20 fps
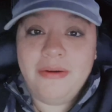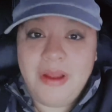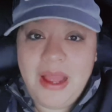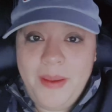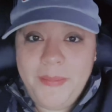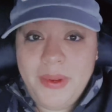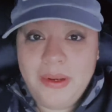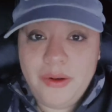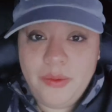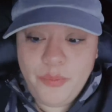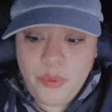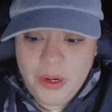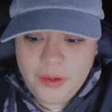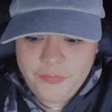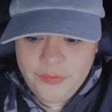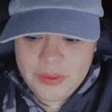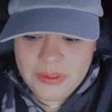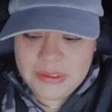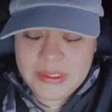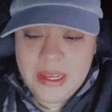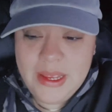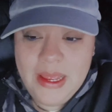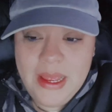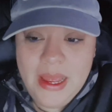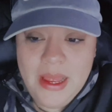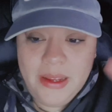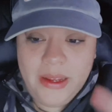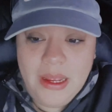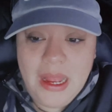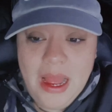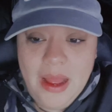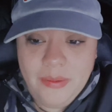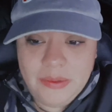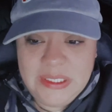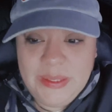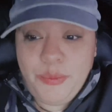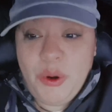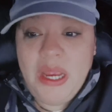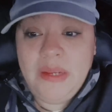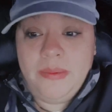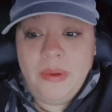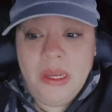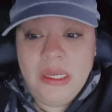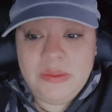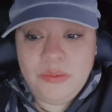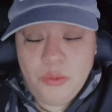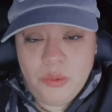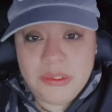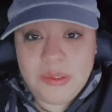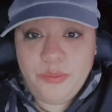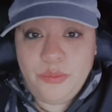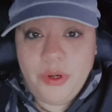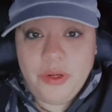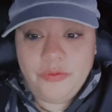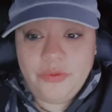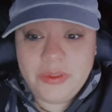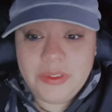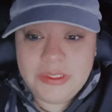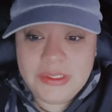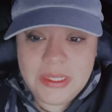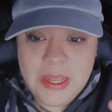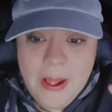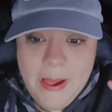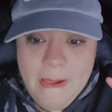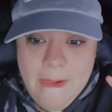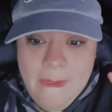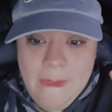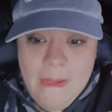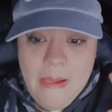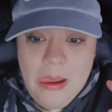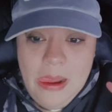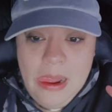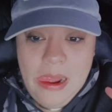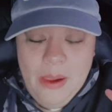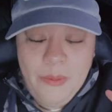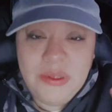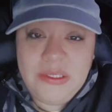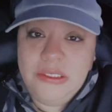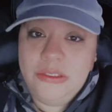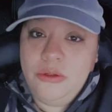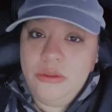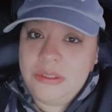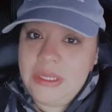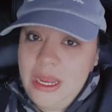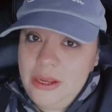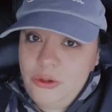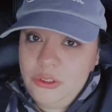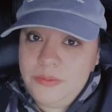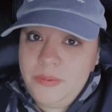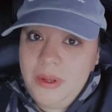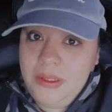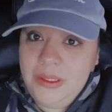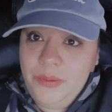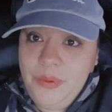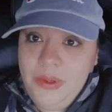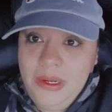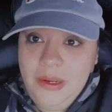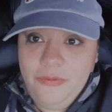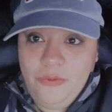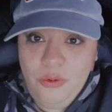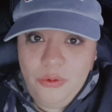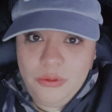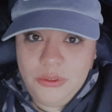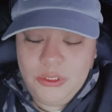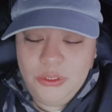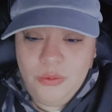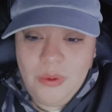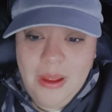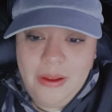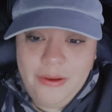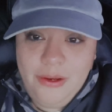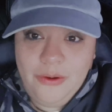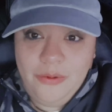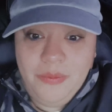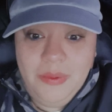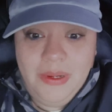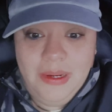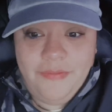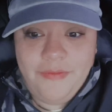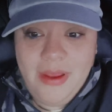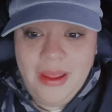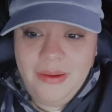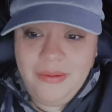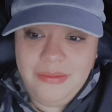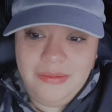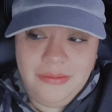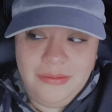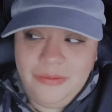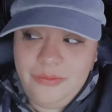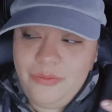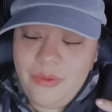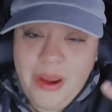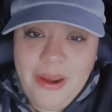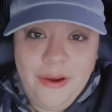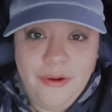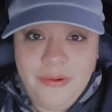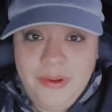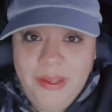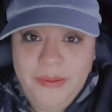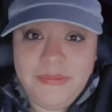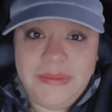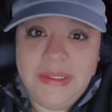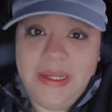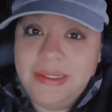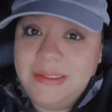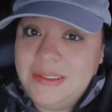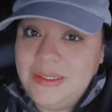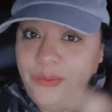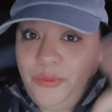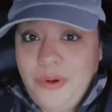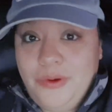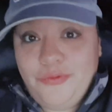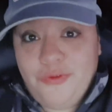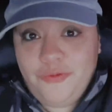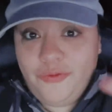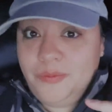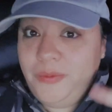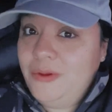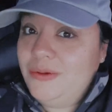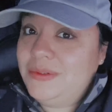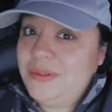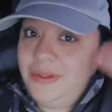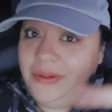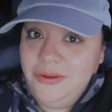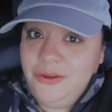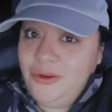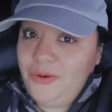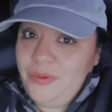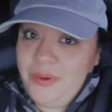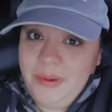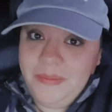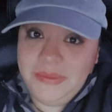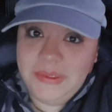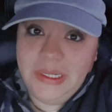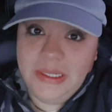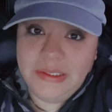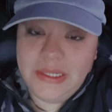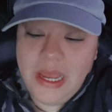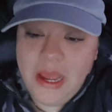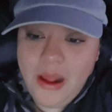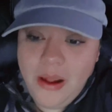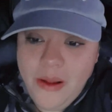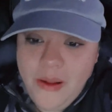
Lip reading: got me a little breakfast, got surprised my husband with some breakfast. I went to this little taco spot that we love going to out here we live at. Right here on Hempstead somewhere, if you're from Houston, you know where Hempstead's at.